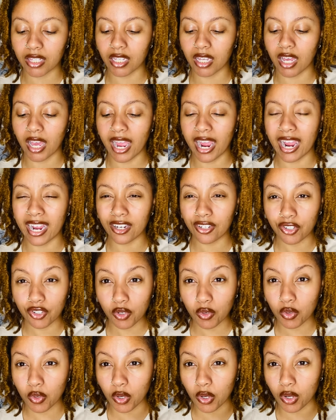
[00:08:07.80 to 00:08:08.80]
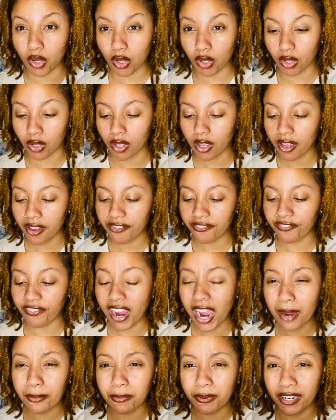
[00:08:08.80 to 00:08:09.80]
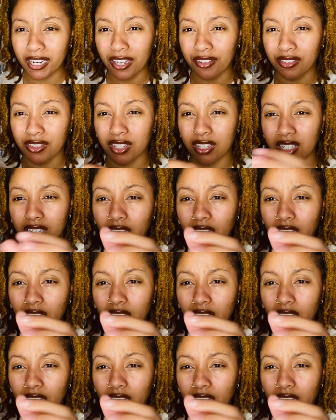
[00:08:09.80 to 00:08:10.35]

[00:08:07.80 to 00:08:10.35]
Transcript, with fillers: the actual fabric of this